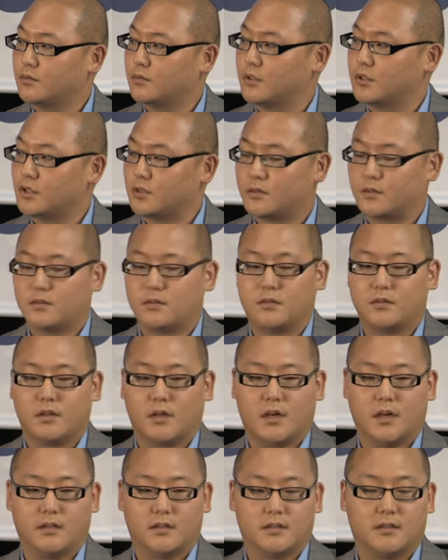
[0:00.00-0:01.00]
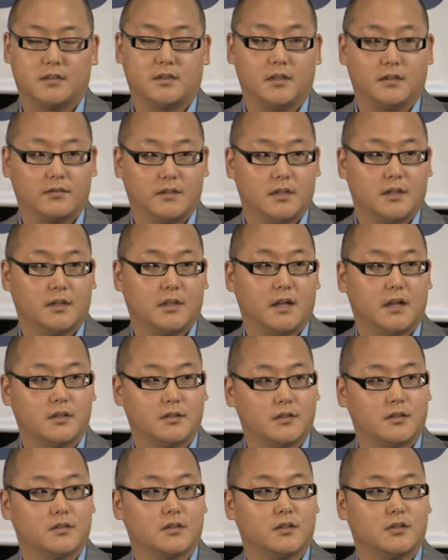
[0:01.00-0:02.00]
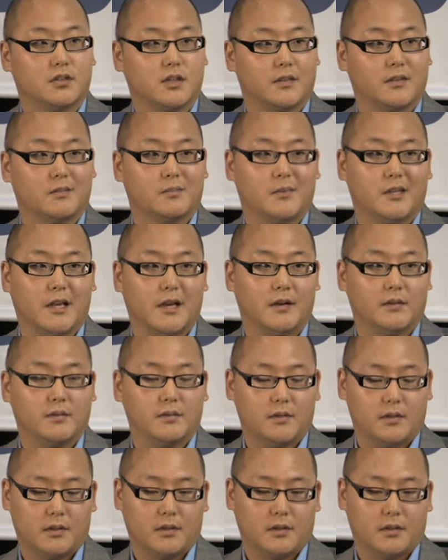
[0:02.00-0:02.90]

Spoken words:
we just did CFD analysis to shut them down